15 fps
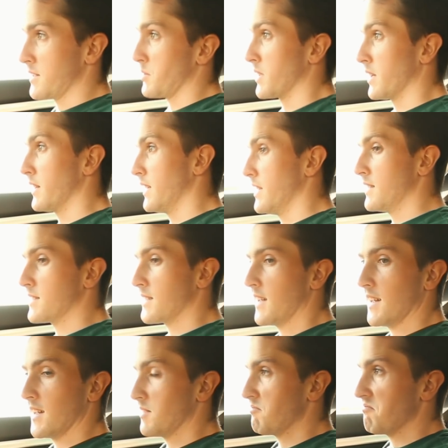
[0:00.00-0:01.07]
one of these,
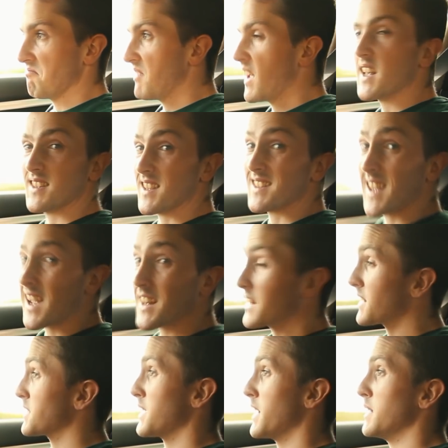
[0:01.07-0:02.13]
it's exactly
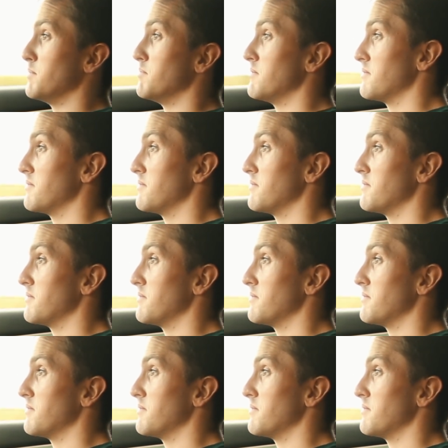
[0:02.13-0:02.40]
the same.